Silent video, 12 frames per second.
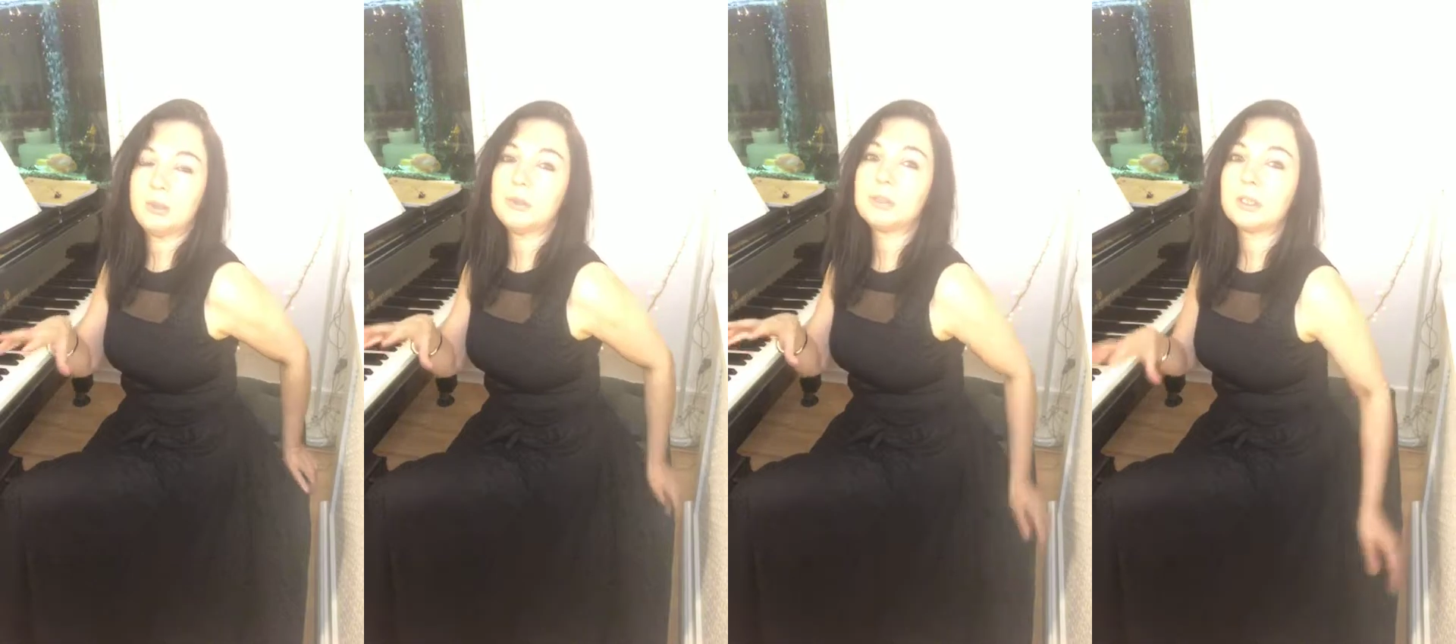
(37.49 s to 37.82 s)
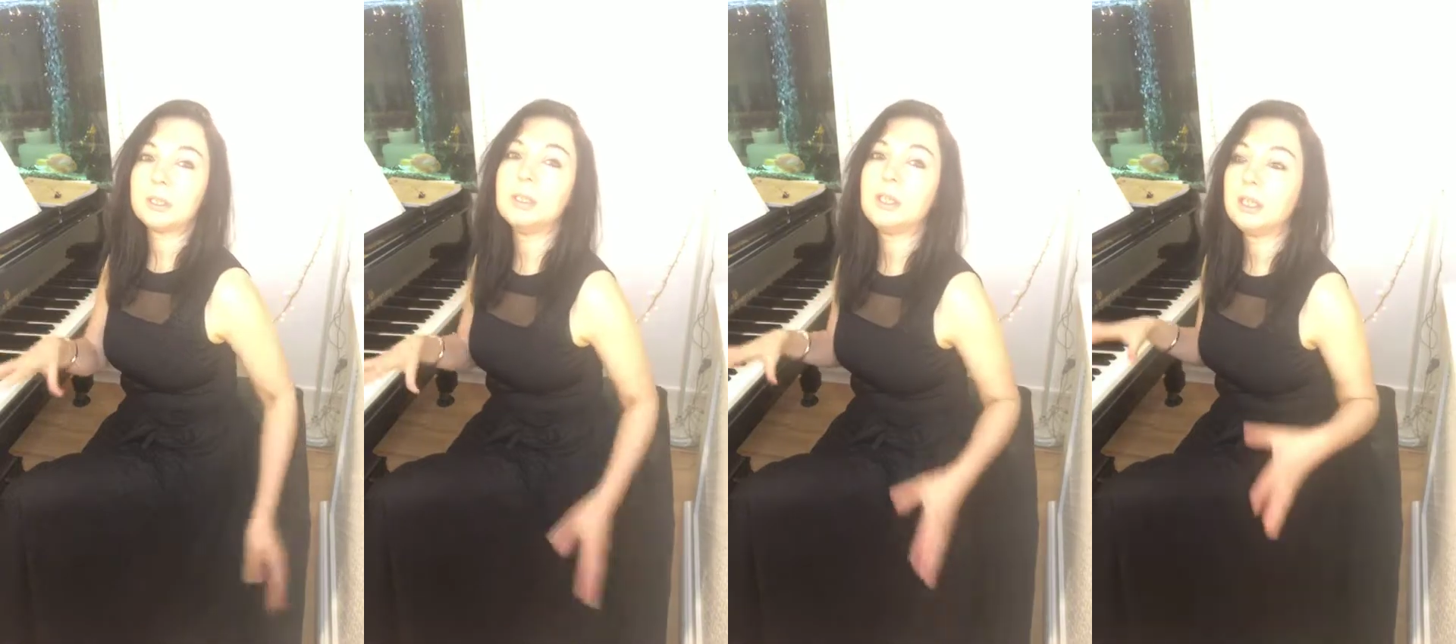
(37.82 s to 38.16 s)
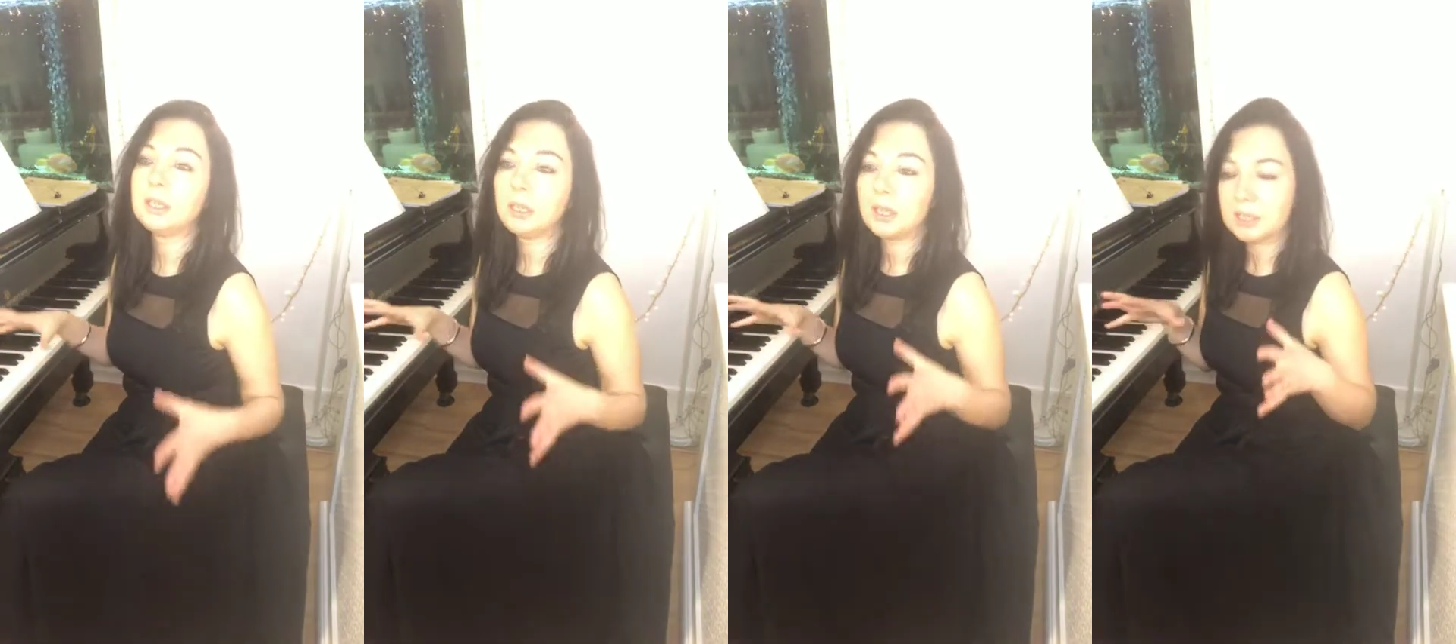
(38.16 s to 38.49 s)
technique
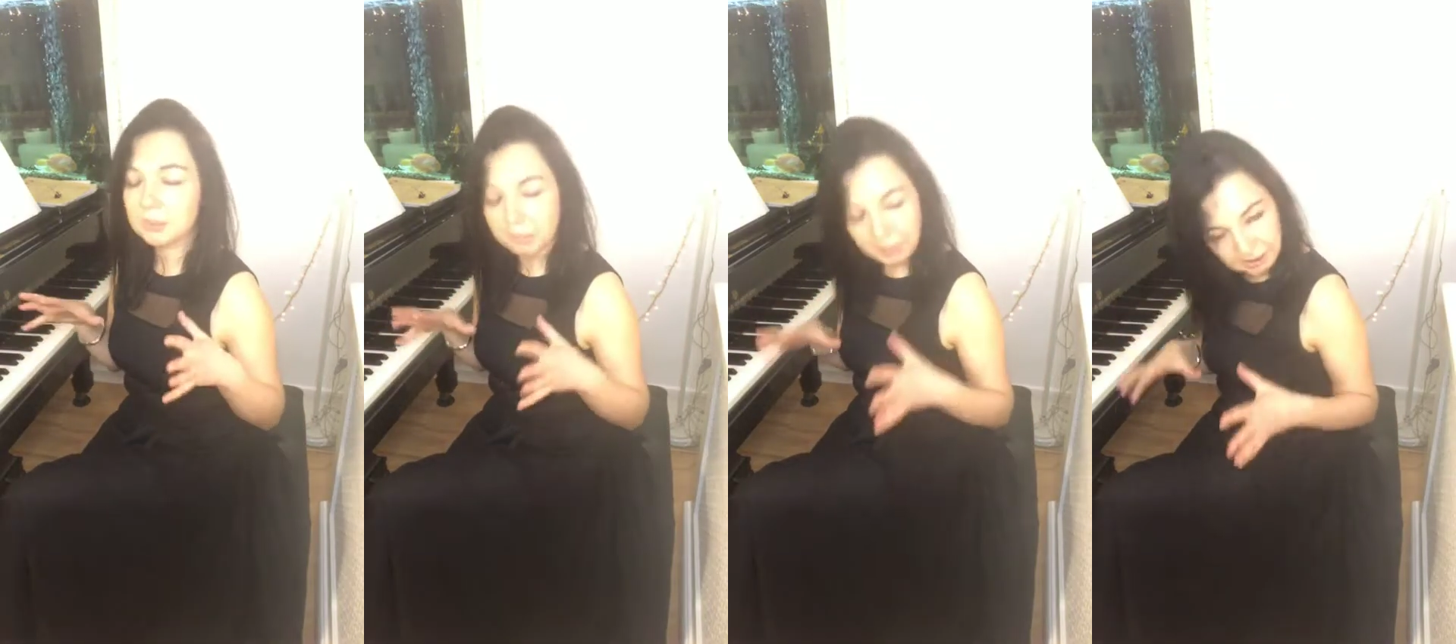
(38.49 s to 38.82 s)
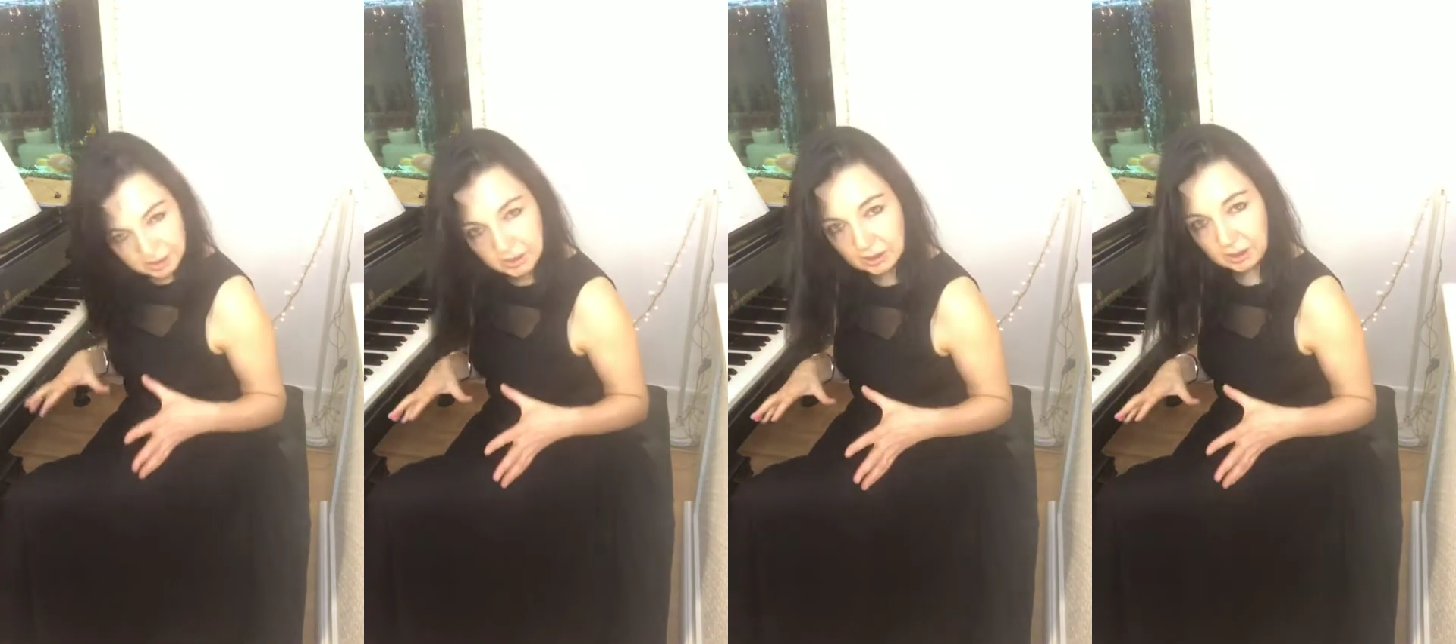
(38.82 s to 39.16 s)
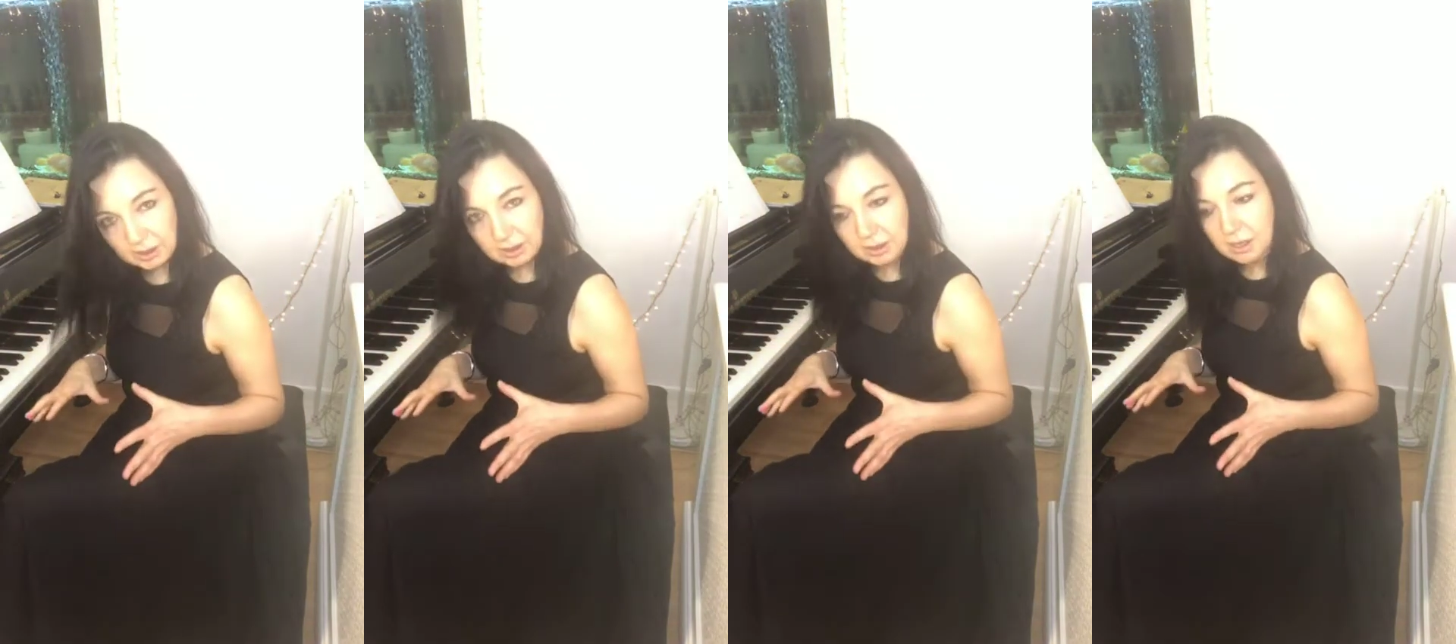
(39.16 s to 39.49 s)
especially,